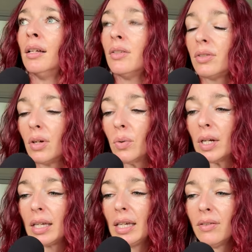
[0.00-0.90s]
So,
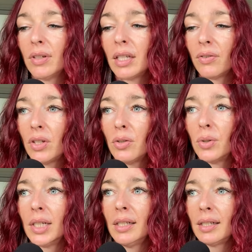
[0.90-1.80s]
even if
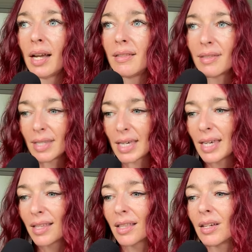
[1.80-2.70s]
you can
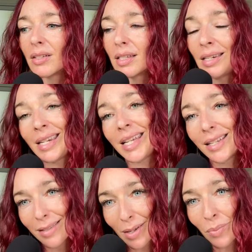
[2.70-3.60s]
see that there's a
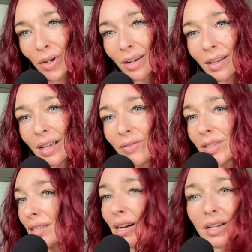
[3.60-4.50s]
need somewhere, if
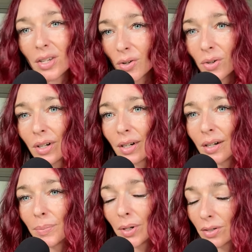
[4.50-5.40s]
it's not
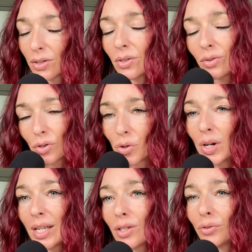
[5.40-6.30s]
your personal
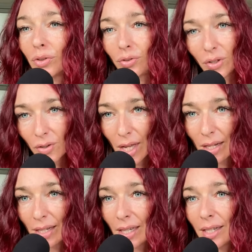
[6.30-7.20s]
joy to fulfill that
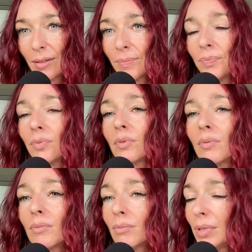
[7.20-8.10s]
need,
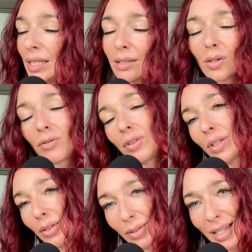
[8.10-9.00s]
please don't feel
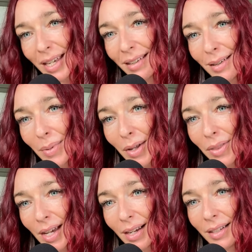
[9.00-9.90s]
guilty about
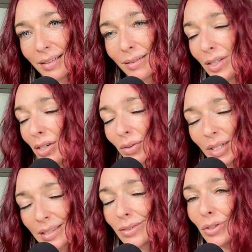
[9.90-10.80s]
that. You don't
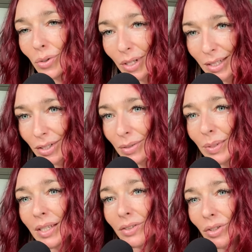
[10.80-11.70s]
need to do it just
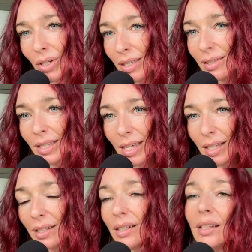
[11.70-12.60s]
because you can see
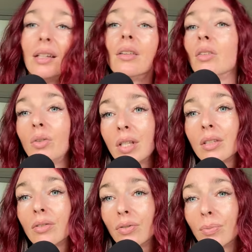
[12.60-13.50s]
it. You need
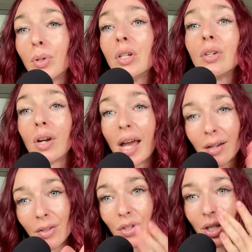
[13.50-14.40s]
to f- put your
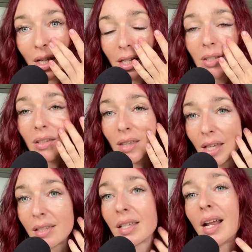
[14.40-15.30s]
energy into
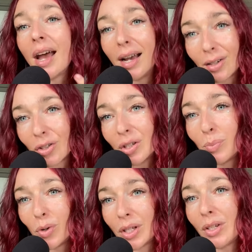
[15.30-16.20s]
things that actually
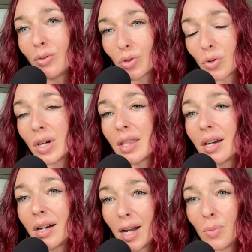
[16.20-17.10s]
bring you joy that
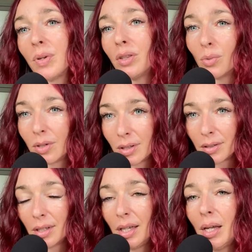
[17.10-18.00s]
are helping the
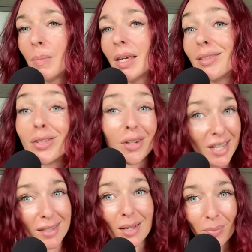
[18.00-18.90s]
world because there
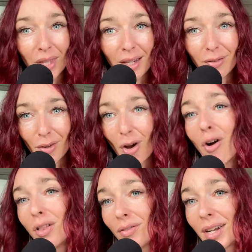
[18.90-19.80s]
is something for
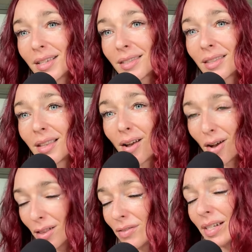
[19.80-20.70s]
all of us.
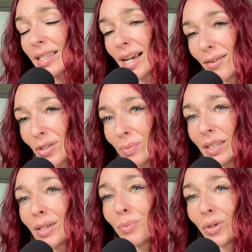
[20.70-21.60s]
All of us have
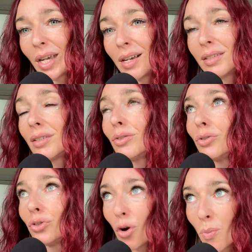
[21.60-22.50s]
something that bring us
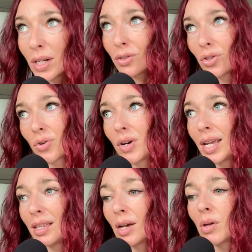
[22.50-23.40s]
so much
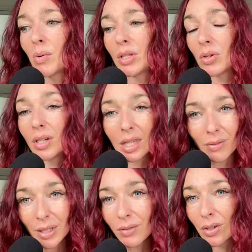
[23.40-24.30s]
joy that we would do it
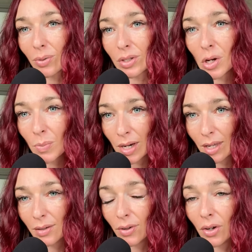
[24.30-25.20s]
even if there was no
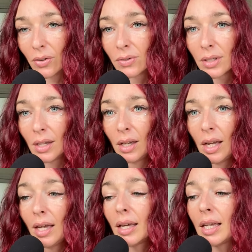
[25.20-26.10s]
money involved
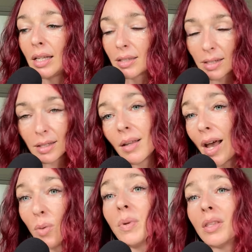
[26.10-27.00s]
and it's
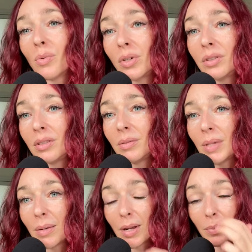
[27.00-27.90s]
helping the world to
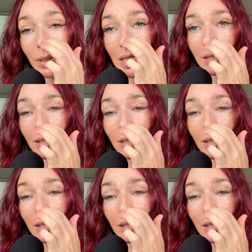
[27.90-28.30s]
be a better place.